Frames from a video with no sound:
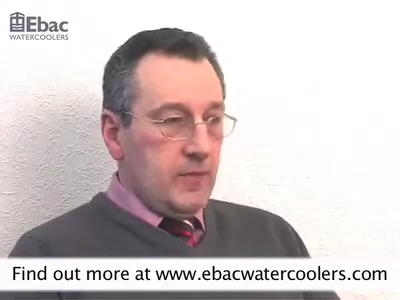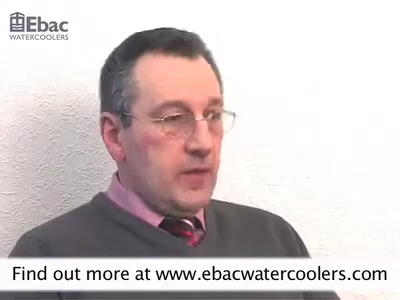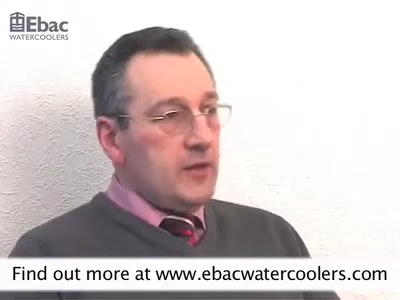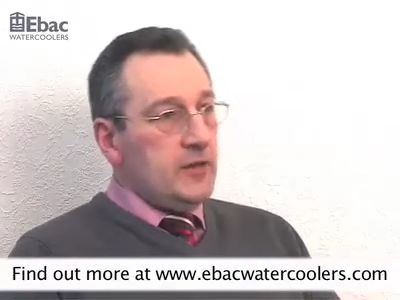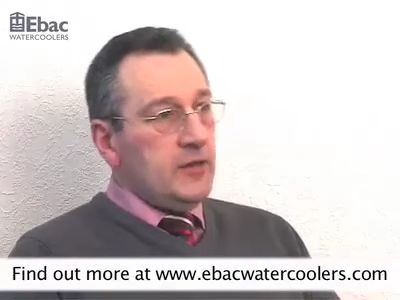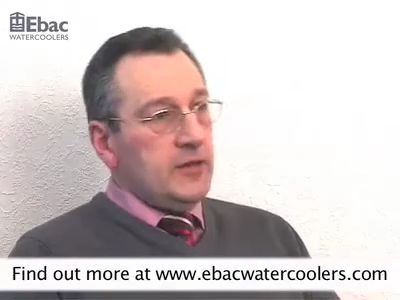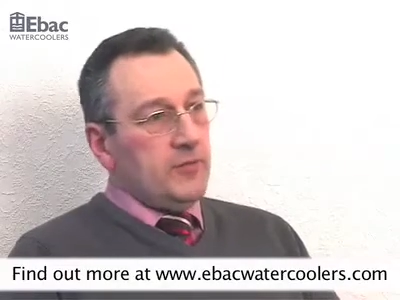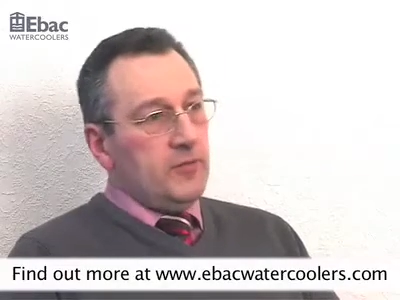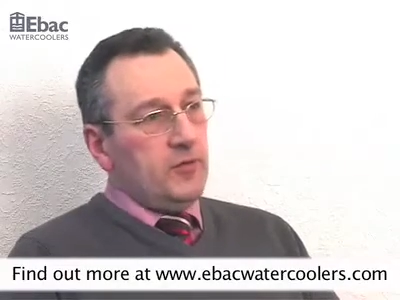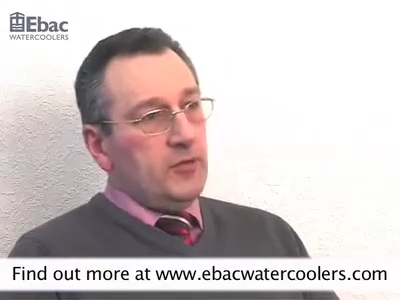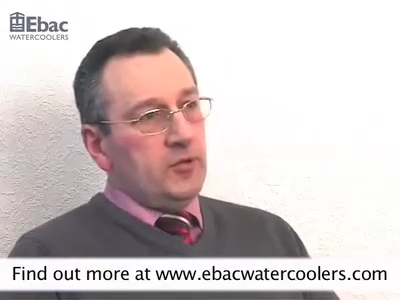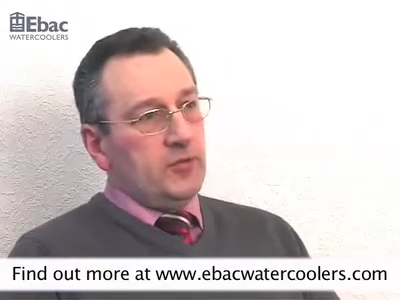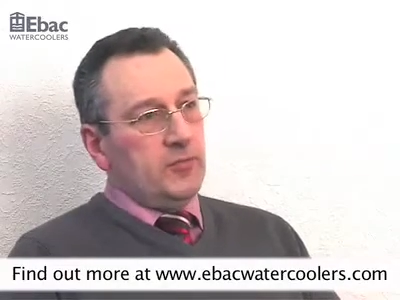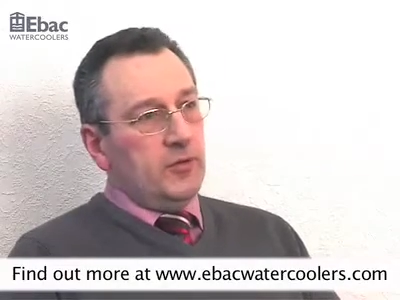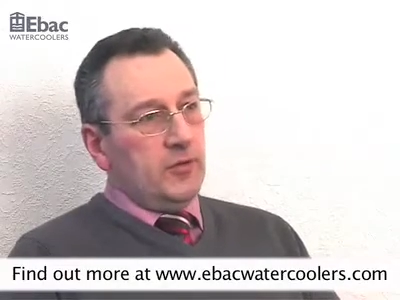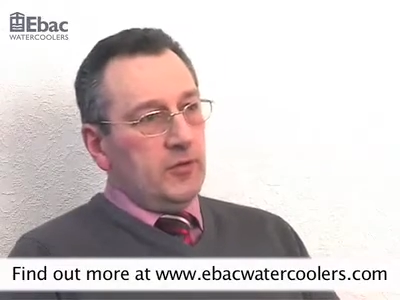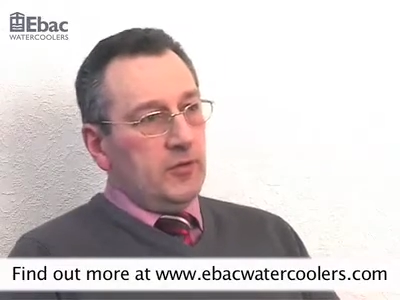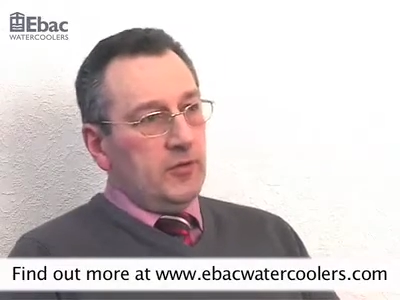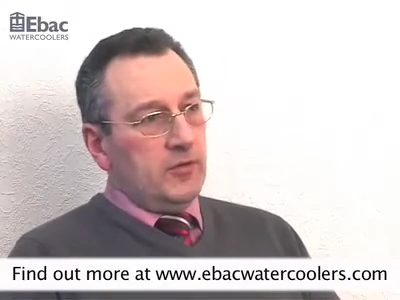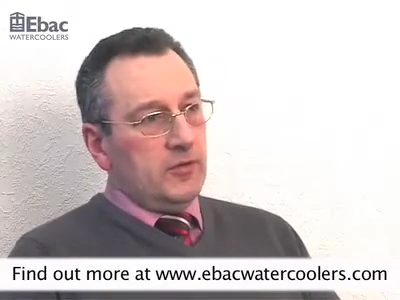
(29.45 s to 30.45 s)
a
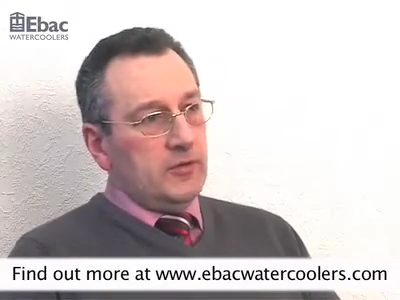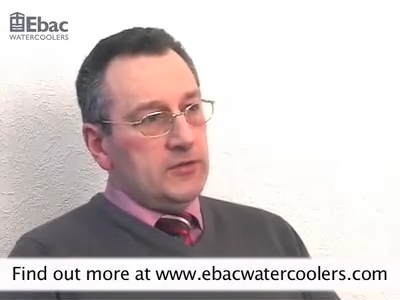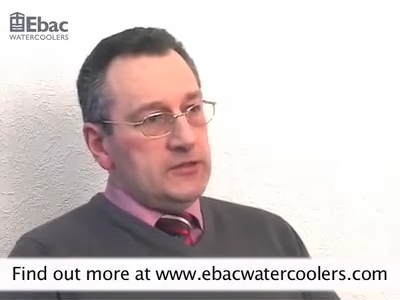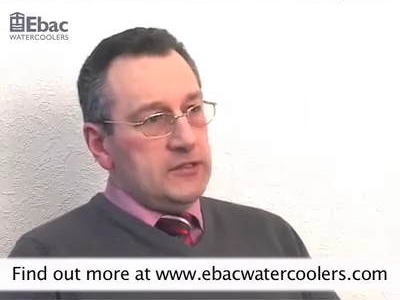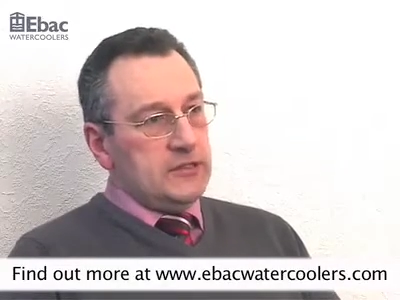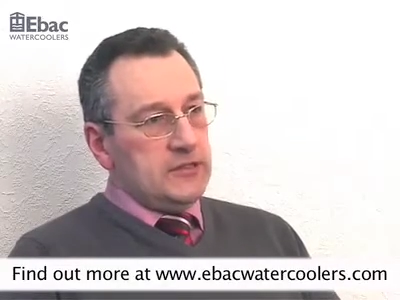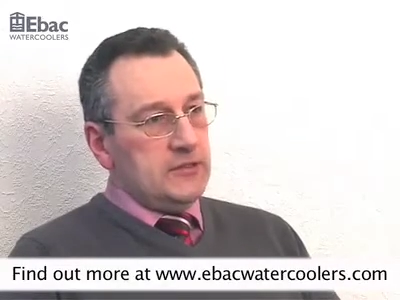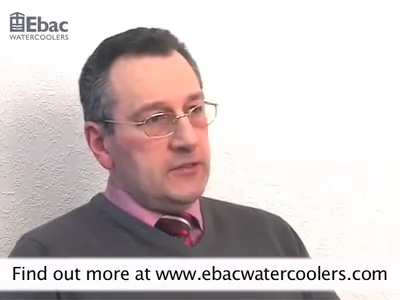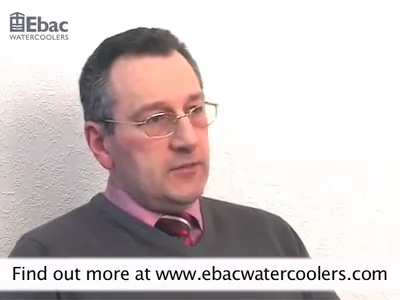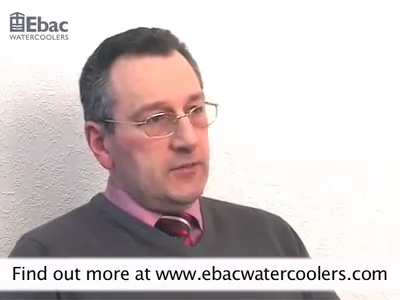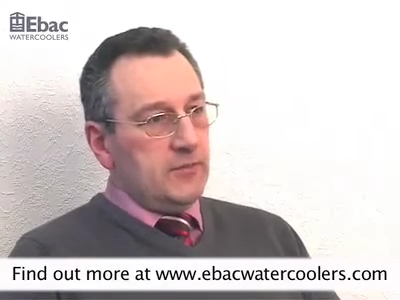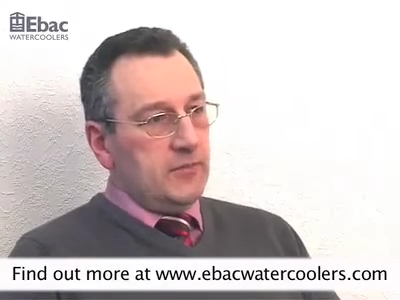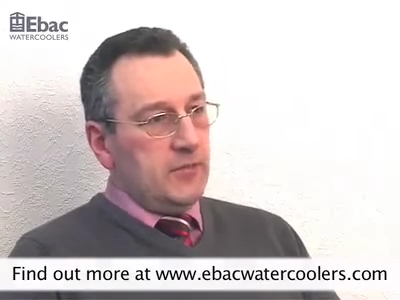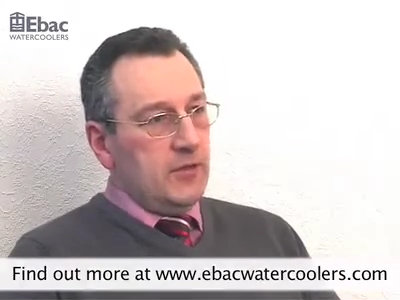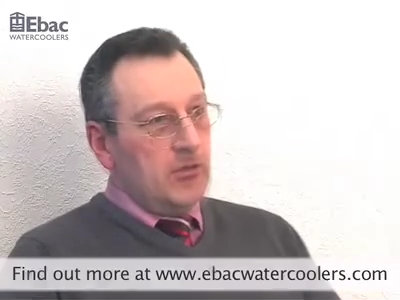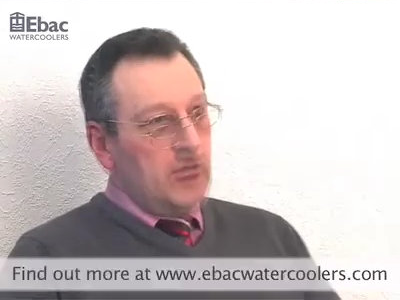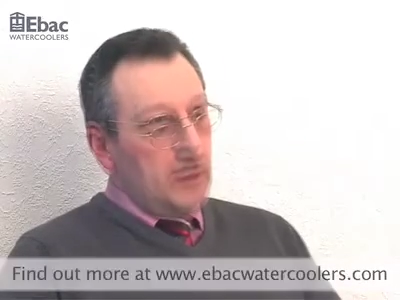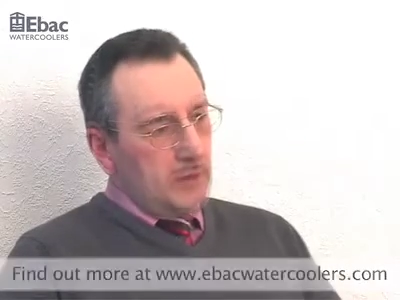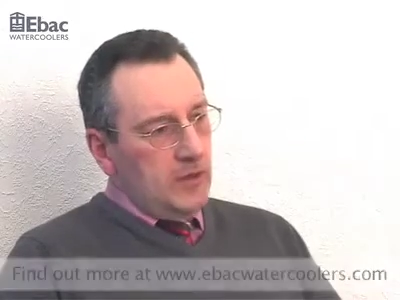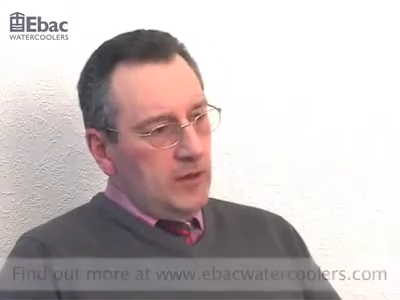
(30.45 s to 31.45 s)
disposable system,
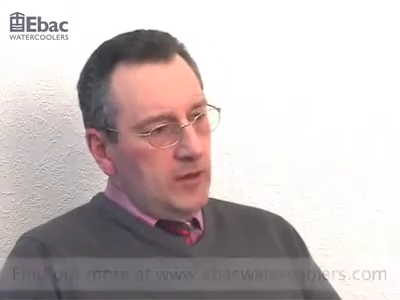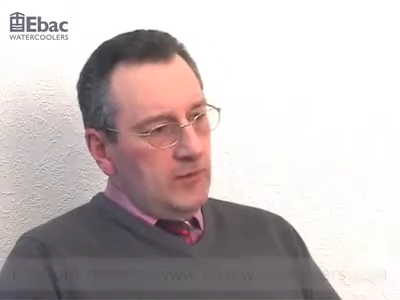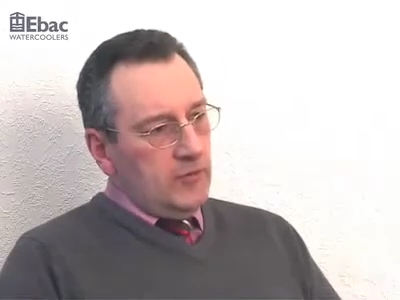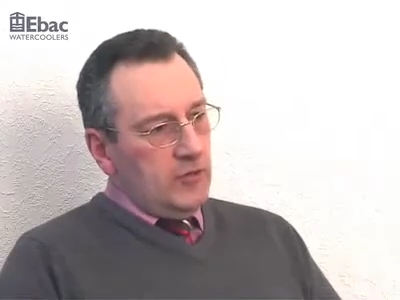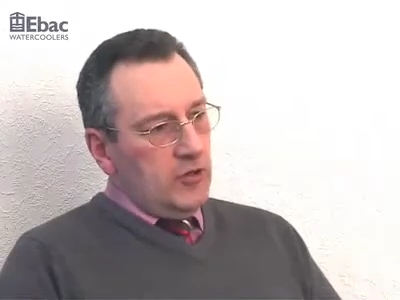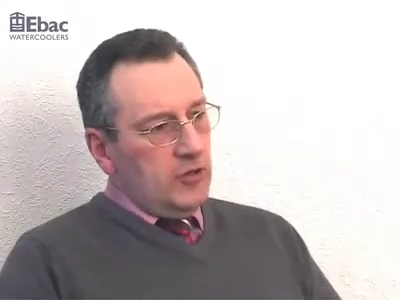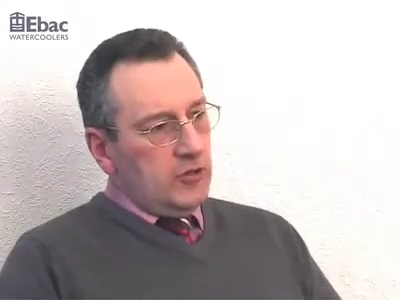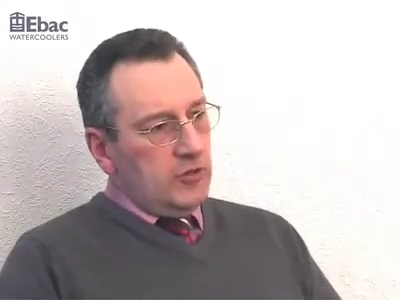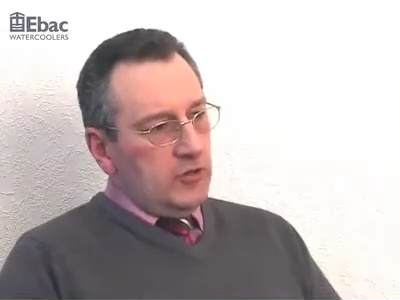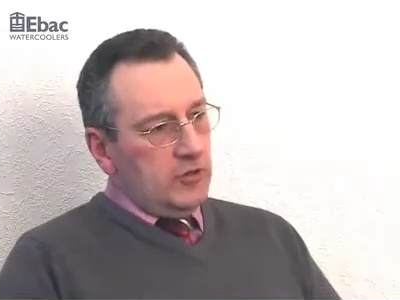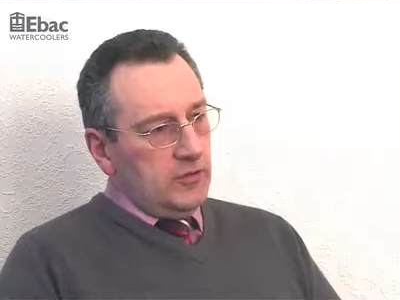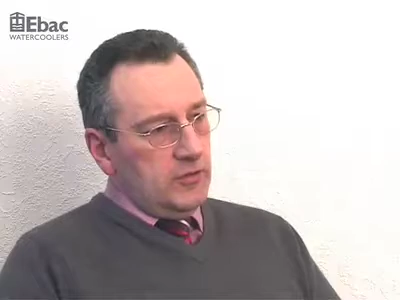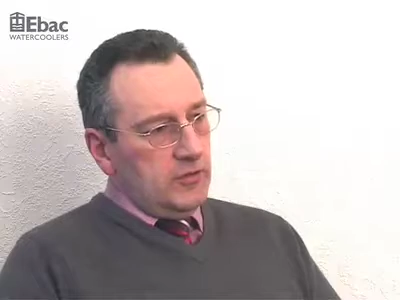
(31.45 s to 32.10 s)
of not